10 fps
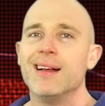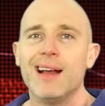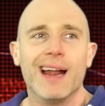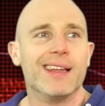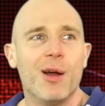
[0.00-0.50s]

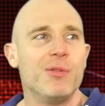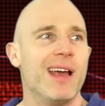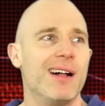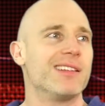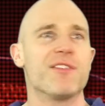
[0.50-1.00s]
and he only
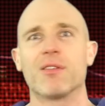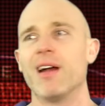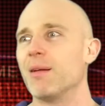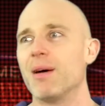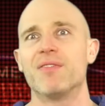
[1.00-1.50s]
held it for
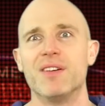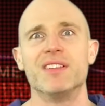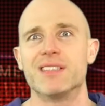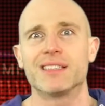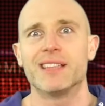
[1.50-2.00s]
around about
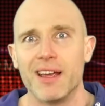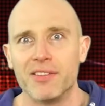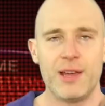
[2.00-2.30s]
56 days.